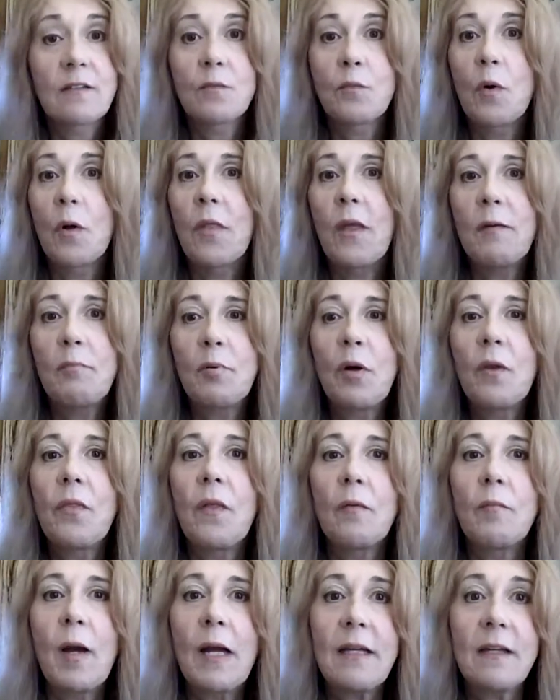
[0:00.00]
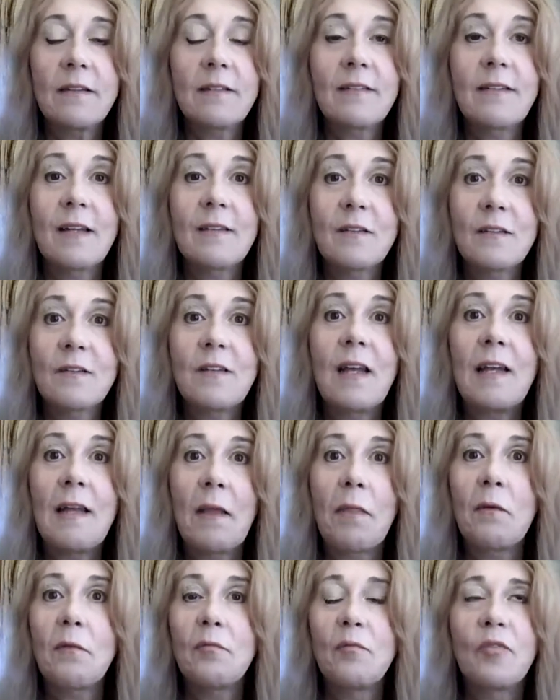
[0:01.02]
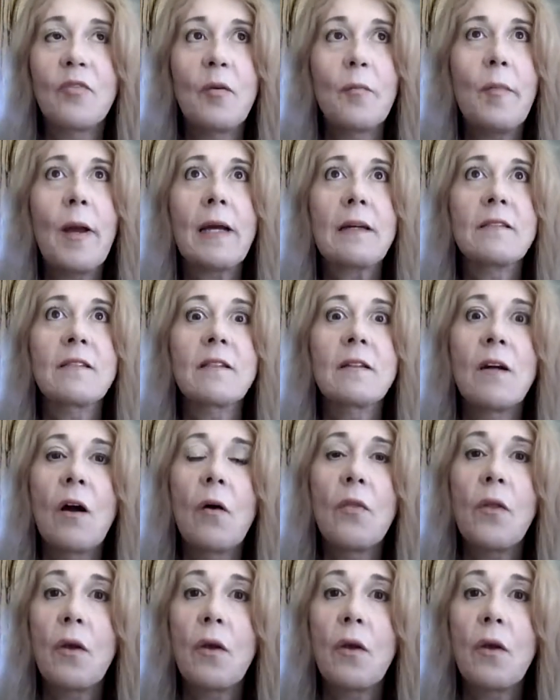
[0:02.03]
where they put them. I guess they get them from Mexico.